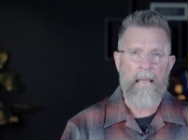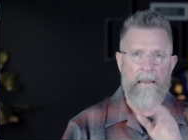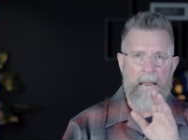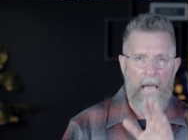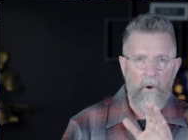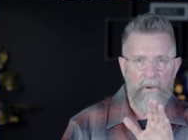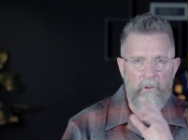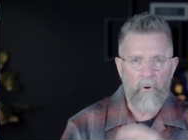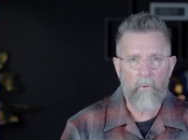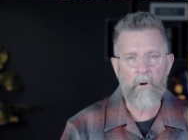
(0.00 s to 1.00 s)
And now
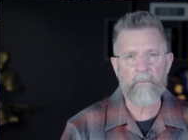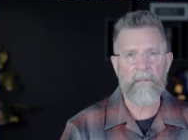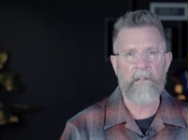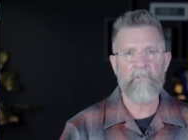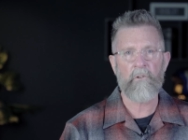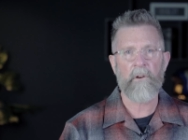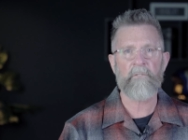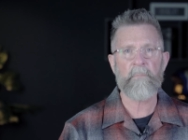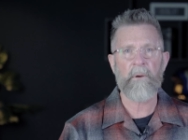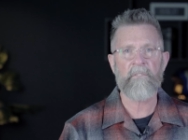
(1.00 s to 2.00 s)
in your workplace, you're
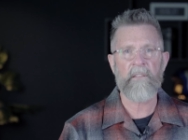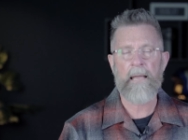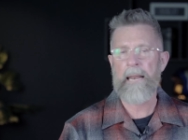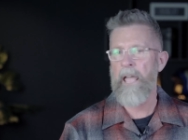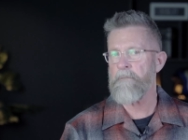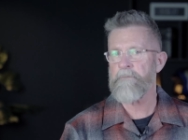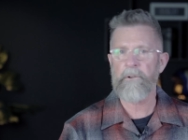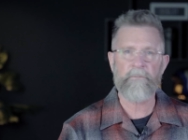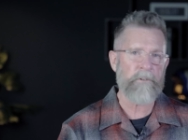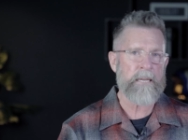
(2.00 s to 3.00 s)
experiencing that
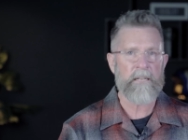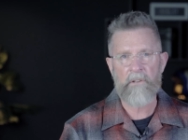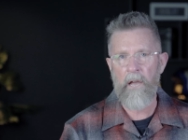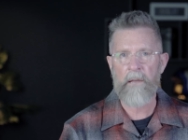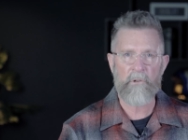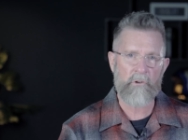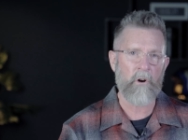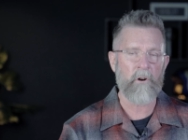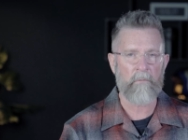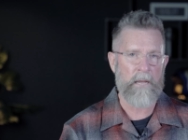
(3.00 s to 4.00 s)
every frickin' time you
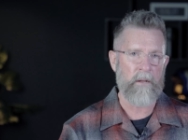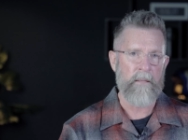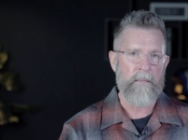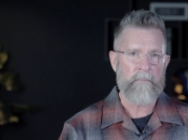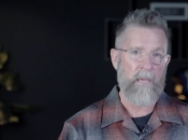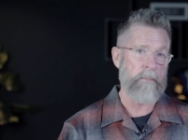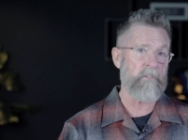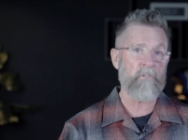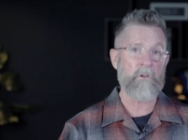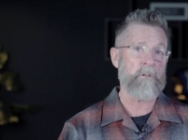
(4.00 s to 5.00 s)
turn around. Maybe
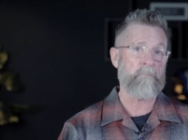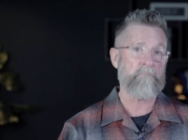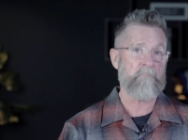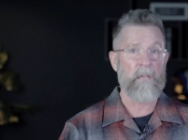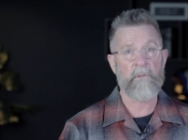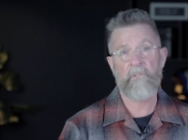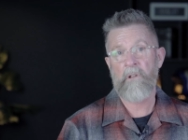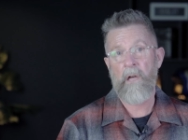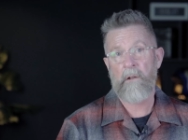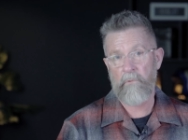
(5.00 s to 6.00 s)
it's good, maybe it's
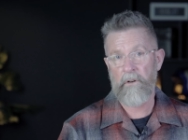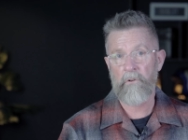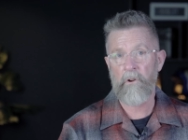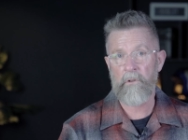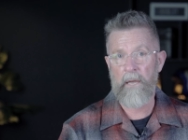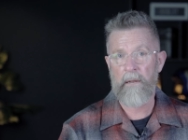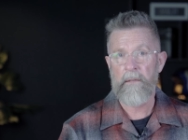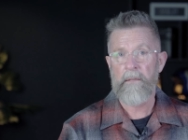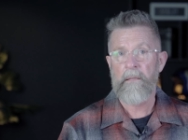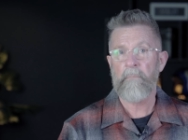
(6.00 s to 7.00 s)
not, we don't know
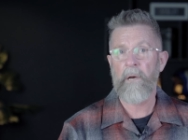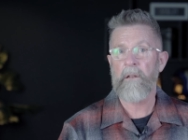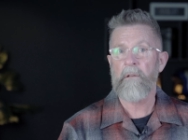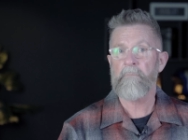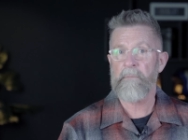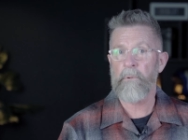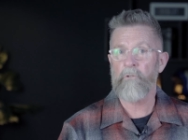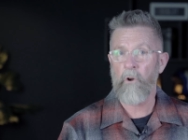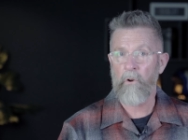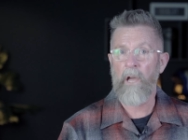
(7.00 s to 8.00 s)
yet. But people
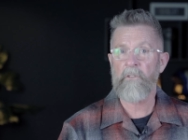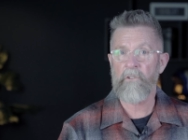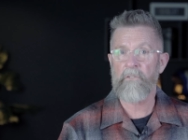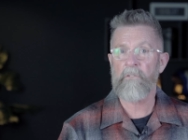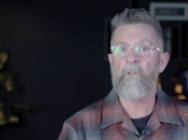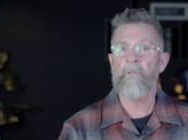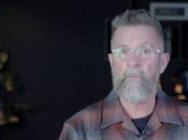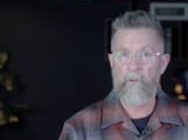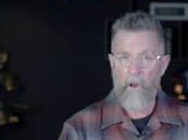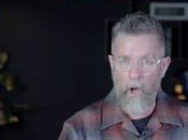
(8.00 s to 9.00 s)
do not just
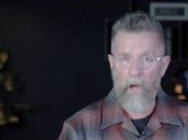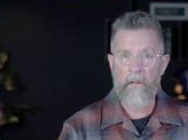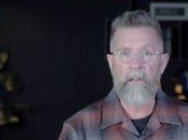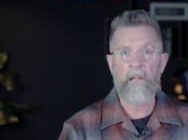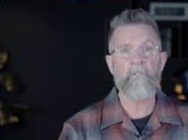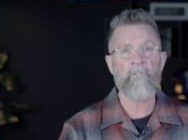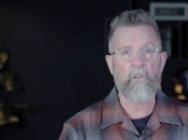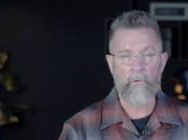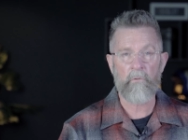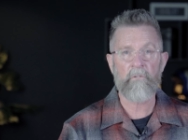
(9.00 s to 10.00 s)
nod and
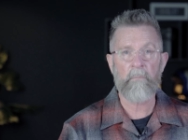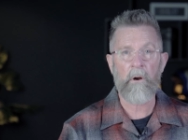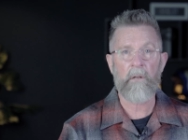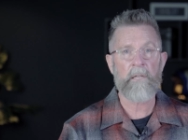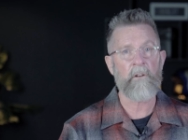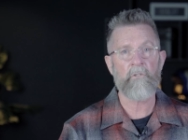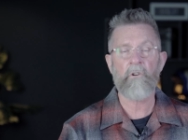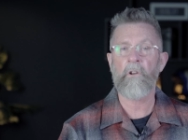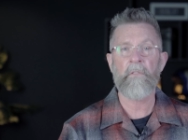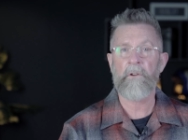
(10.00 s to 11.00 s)
salute smartly and
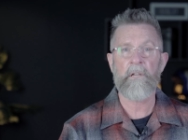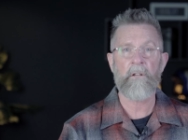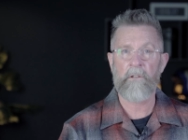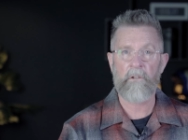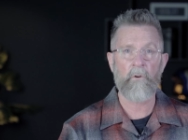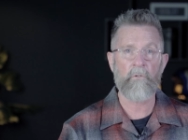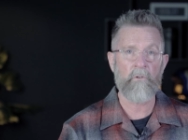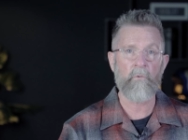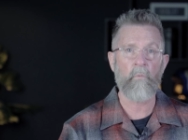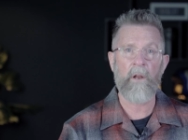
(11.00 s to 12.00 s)
turn on their heel and go
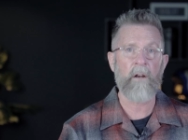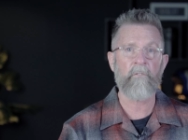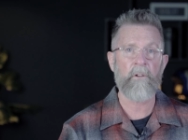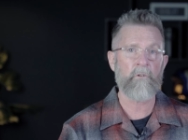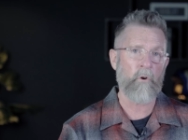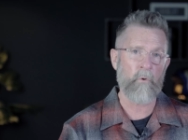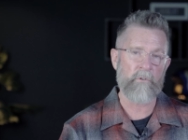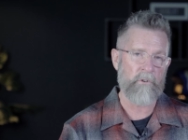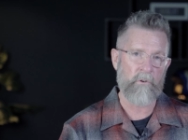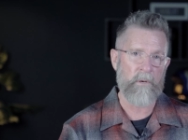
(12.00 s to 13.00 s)
do whatever they're told
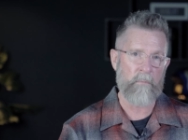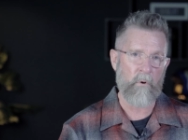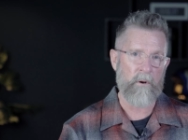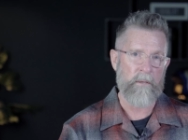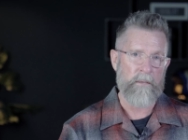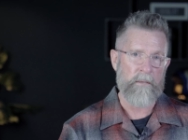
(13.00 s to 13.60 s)
to do anymore